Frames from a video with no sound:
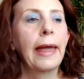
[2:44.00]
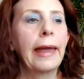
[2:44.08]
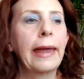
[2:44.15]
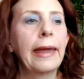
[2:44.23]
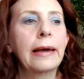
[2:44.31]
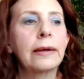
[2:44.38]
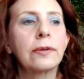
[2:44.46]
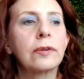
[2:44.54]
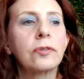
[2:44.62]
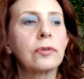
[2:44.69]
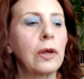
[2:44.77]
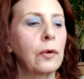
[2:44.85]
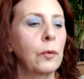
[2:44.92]
And
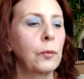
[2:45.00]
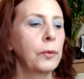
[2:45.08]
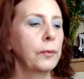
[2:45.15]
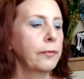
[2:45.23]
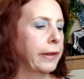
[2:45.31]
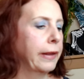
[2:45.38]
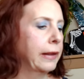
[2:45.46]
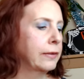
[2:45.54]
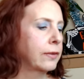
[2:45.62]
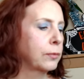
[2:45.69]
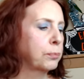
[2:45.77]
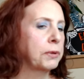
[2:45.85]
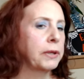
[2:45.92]
so
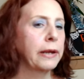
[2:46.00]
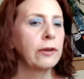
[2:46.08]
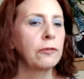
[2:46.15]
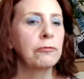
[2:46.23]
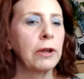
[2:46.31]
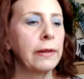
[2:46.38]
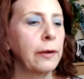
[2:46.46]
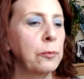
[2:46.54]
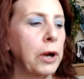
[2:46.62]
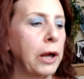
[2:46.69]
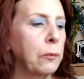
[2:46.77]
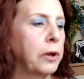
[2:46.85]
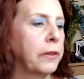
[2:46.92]
it's blending really
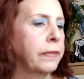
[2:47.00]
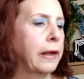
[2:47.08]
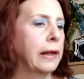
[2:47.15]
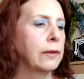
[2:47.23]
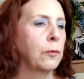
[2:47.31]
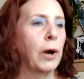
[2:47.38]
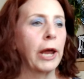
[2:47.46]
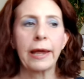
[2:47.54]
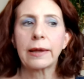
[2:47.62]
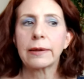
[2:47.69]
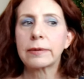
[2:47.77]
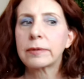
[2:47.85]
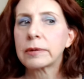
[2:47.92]
well with the
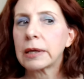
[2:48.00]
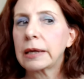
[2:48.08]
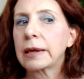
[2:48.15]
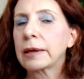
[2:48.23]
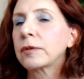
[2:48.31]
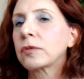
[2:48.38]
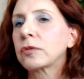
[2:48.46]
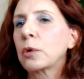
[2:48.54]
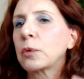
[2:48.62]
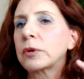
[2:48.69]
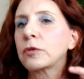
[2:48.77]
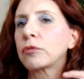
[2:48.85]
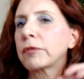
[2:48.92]
LYS. And so
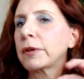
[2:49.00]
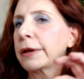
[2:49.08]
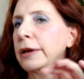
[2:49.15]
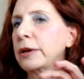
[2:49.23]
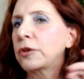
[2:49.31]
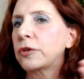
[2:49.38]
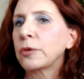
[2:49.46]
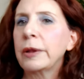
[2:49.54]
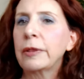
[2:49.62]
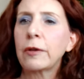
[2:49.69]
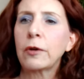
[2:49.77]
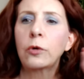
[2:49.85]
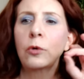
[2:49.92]
it's really
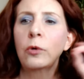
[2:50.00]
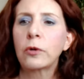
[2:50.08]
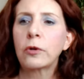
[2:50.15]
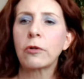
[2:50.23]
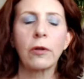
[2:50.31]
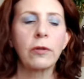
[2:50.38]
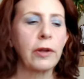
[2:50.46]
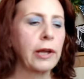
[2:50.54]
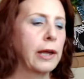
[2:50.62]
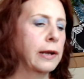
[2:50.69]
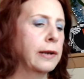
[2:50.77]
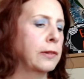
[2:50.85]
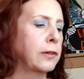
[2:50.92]
doing the cool girl
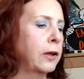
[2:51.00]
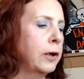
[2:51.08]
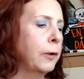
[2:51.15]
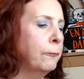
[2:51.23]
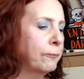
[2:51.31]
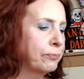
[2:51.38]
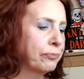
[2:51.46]
kind of look.